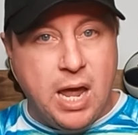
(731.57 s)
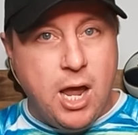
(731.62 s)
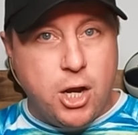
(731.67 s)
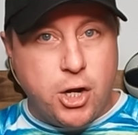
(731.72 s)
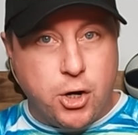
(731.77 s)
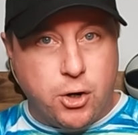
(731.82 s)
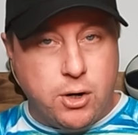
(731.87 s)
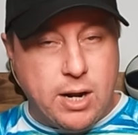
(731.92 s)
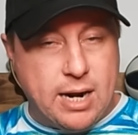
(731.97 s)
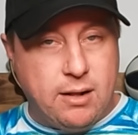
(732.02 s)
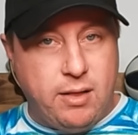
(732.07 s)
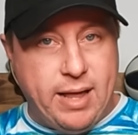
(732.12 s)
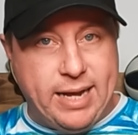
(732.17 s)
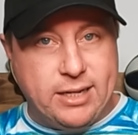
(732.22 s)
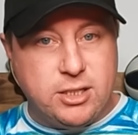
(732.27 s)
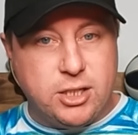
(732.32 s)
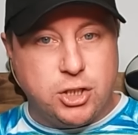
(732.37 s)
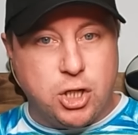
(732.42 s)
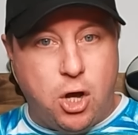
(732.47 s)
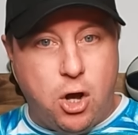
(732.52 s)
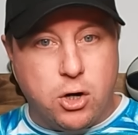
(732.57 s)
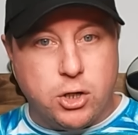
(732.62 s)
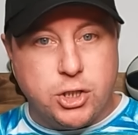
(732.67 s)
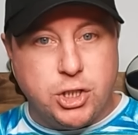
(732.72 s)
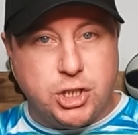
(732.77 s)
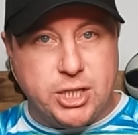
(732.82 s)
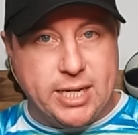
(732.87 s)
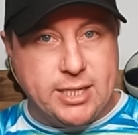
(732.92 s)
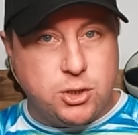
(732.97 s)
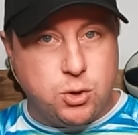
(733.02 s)
You're not allowed to talk
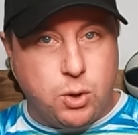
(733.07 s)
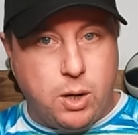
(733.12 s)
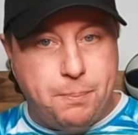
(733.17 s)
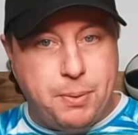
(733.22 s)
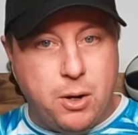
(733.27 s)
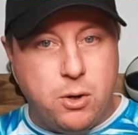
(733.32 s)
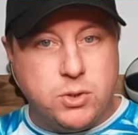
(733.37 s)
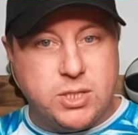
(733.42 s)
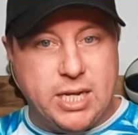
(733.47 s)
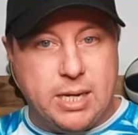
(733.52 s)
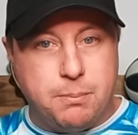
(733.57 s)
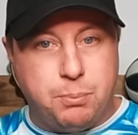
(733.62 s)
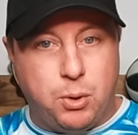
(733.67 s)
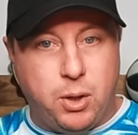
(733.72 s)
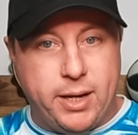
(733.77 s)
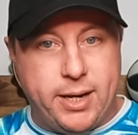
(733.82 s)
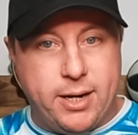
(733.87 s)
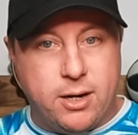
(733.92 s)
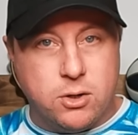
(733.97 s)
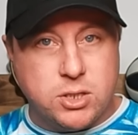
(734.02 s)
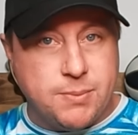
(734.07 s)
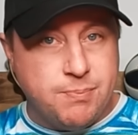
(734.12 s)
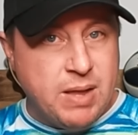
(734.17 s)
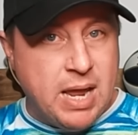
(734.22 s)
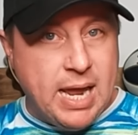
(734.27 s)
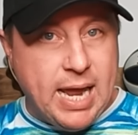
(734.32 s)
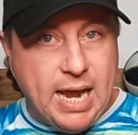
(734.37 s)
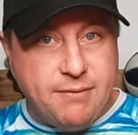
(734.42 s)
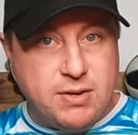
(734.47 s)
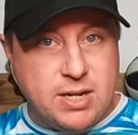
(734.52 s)
shit to opposing players.
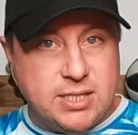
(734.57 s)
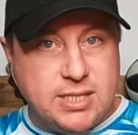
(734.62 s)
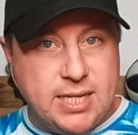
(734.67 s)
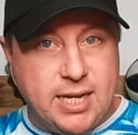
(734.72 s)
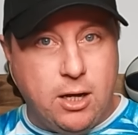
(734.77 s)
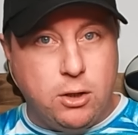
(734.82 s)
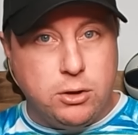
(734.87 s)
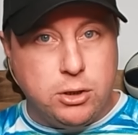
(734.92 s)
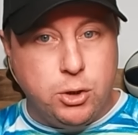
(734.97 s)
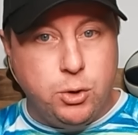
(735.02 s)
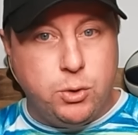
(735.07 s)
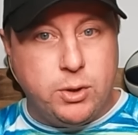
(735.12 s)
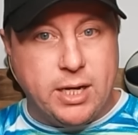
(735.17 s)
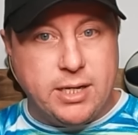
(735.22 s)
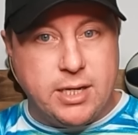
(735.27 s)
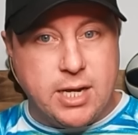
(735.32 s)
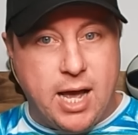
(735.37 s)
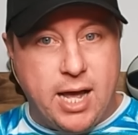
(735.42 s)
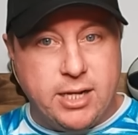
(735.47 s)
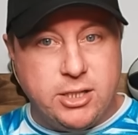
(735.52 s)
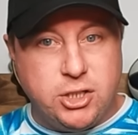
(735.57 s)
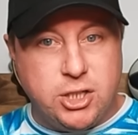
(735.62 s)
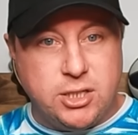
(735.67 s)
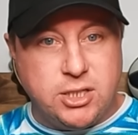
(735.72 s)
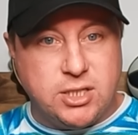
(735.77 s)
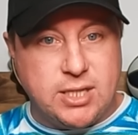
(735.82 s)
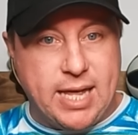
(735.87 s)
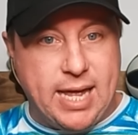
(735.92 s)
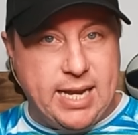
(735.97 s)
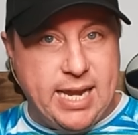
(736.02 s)
If you tell Luka
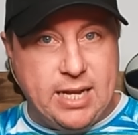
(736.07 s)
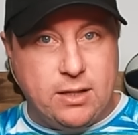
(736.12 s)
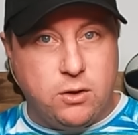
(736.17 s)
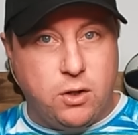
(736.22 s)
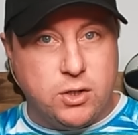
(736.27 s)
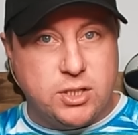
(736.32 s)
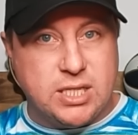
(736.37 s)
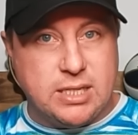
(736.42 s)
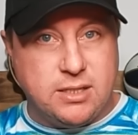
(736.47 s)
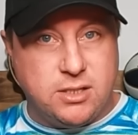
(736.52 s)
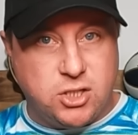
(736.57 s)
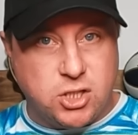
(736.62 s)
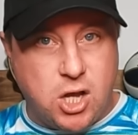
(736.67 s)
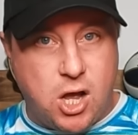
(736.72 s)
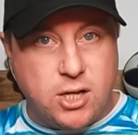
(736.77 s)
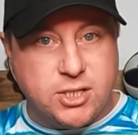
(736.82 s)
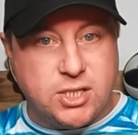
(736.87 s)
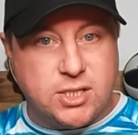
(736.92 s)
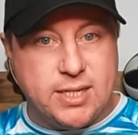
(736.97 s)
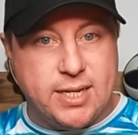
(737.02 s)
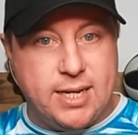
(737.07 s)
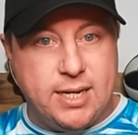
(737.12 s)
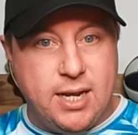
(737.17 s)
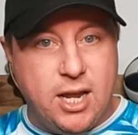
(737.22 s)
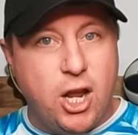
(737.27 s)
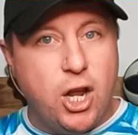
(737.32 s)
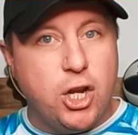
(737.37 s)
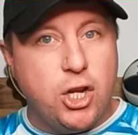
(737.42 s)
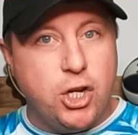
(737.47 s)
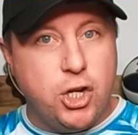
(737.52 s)
Doncic that he looks exhausted,
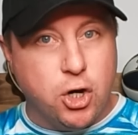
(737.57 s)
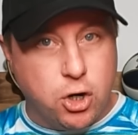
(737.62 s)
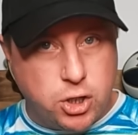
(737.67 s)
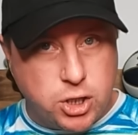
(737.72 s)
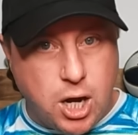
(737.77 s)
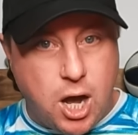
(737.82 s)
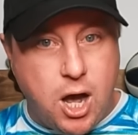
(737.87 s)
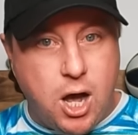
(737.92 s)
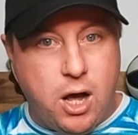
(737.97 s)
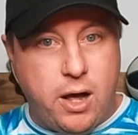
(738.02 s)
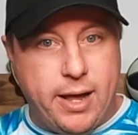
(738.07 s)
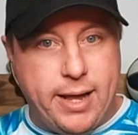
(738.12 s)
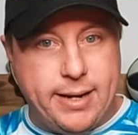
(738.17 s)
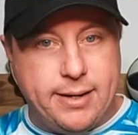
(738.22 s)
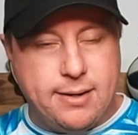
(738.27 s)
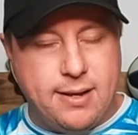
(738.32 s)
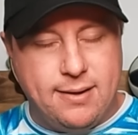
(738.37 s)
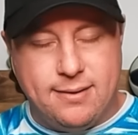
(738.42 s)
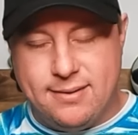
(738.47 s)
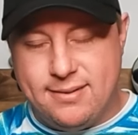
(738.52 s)
you're gone.